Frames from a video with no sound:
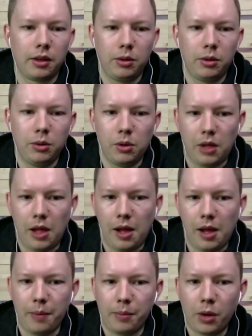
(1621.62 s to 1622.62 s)
Cool.
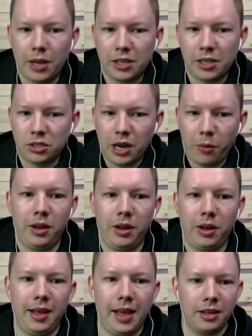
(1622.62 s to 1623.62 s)
Um, okay, so now we're going to
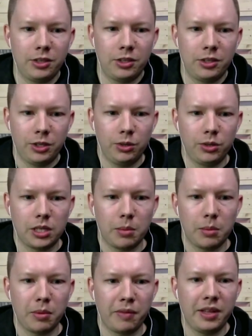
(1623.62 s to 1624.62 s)
get into some
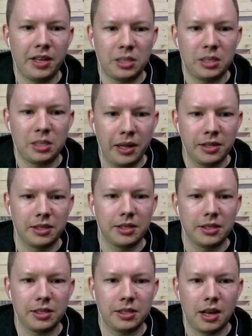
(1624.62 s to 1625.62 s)
of the
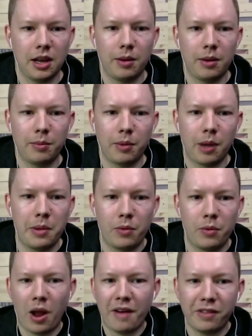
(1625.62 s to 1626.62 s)
expenses. Um, I mean,
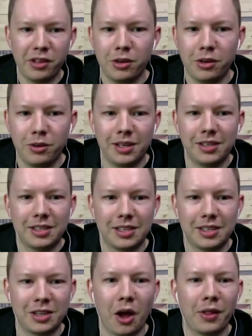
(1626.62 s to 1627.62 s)
revenue is, is
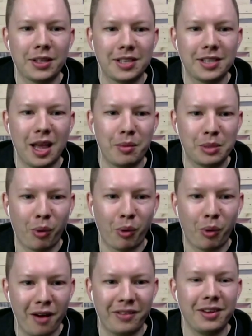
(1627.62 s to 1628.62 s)
not the same as
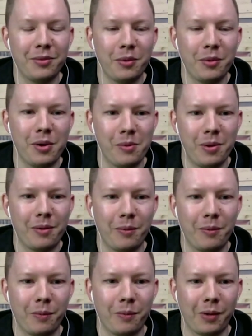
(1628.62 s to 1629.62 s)
profit. We're, we're,
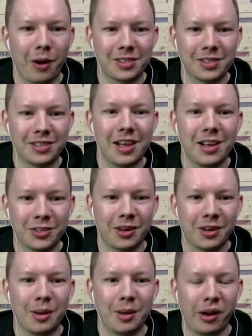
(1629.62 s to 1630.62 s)
our sales are going
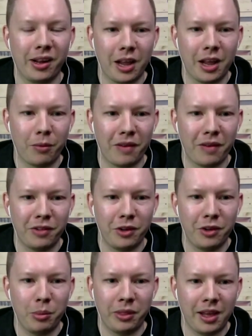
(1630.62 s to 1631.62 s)
to bring in that revenue,
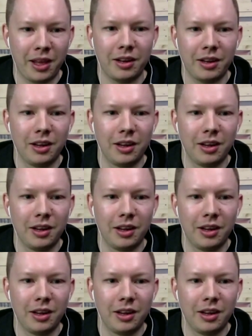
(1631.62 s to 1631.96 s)
but then